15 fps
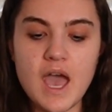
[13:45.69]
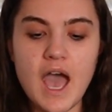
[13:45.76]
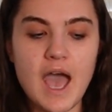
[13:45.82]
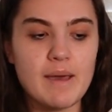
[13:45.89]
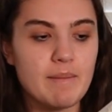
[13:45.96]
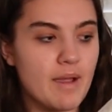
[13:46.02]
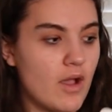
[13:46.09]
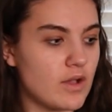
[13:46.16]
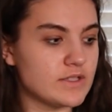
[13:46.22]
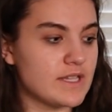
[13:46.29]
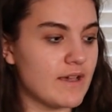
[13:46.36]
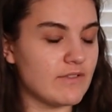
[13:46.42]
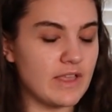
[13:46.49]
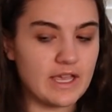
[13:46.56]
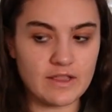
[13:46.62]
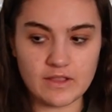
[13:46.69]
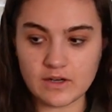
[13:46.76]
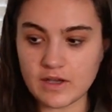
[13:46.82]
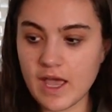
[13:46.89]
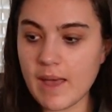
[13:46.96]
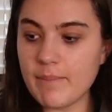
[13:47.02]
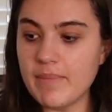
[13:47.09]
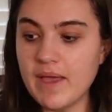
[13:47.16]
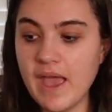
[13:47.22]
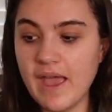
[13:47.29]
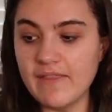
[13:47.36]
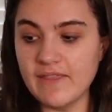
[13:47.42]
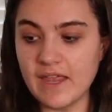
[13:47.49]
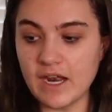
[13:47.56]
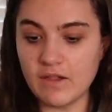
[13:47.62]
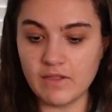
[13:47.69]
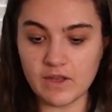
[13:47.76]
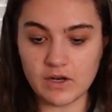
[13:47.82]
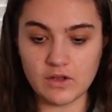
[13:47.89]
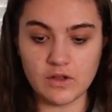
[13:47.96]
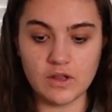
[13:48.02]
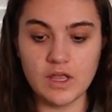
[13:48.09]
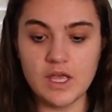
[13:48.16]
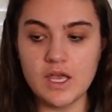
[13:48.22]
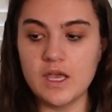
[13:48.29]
And I also have like a little cup and then a little